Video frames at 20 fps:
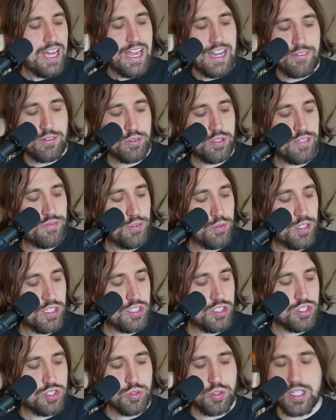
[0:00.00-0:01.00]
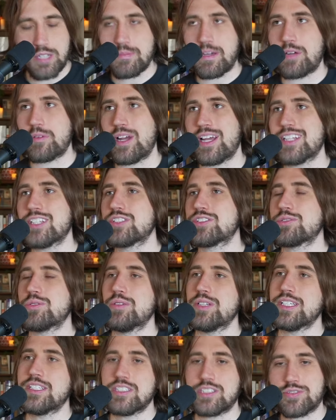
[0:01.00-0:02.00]
Everyone, if you want to join my writing
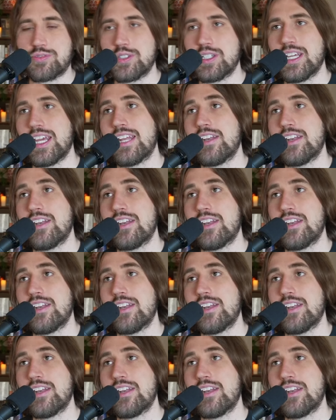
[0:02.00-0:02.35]
school, it is free.